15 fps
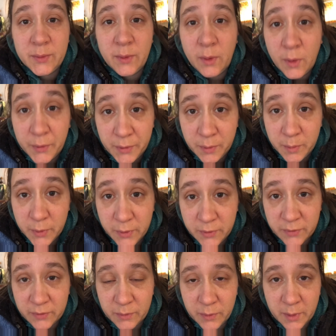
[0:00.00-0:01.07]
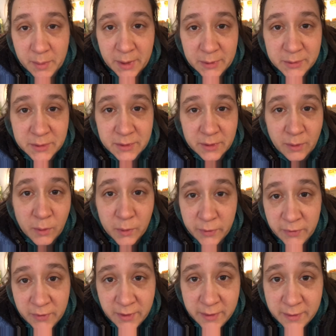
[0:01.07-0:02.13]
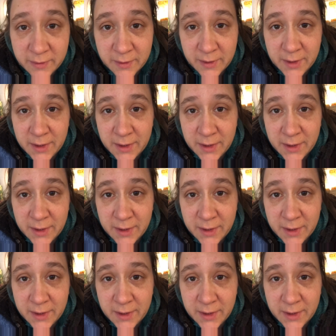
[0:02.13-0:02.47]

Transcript: audiobooks about horses.